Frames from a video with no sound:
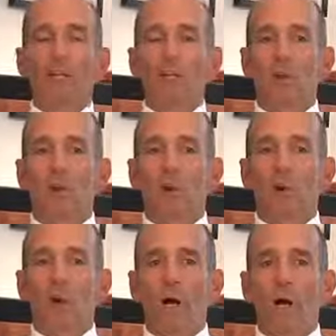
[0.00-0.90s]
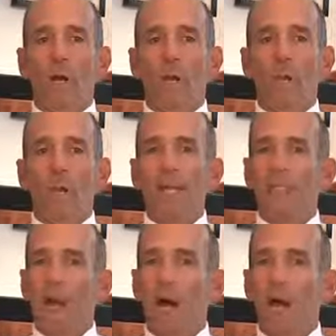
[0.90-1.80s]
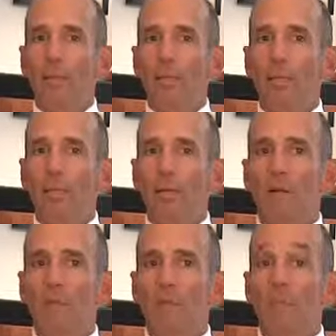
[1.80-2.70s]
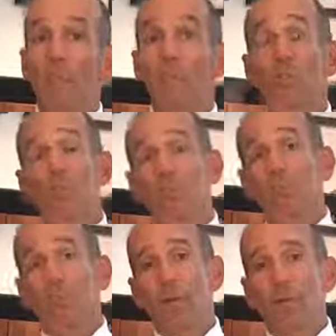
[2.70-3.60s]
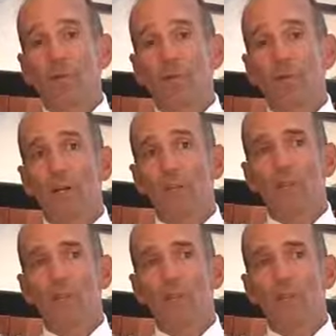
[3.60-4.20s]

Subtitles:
So many times there's just so much information out there.